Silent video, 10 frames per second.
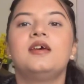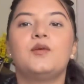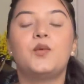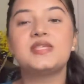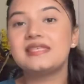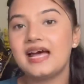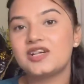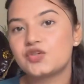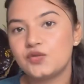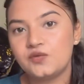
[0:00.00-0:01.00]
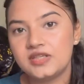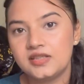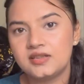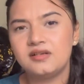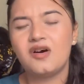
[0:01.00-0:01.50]
What's the action over
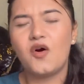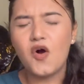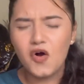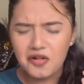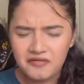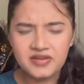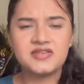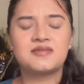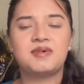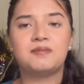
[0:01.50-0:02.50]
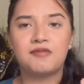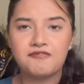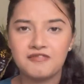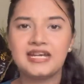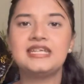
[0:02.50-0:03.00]
here? Always remember,
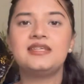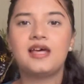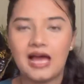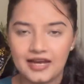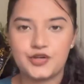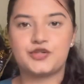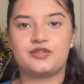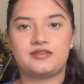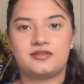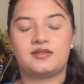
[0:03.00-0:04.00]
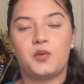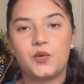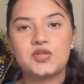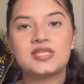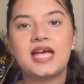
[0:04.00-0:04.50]
find the action.
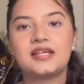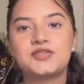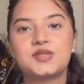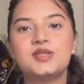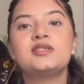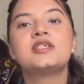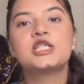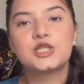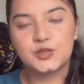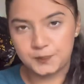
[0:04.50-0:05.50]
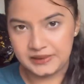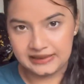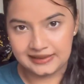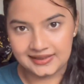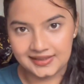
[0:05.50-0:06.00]
What's the action?
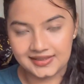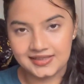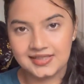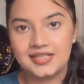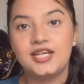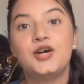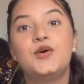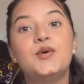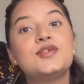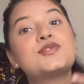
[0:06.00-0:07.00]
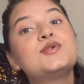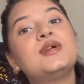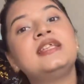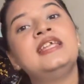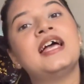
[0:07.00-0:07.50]
Spielen. Who is
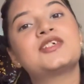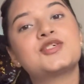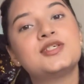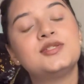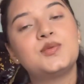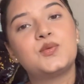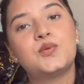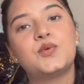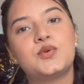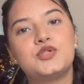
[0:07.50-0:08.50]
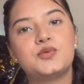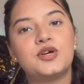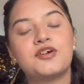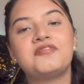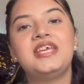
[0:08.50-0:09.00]
doing the action? Doer
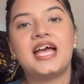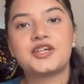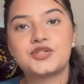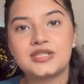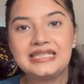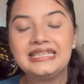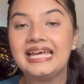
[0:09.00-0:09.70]
of the action?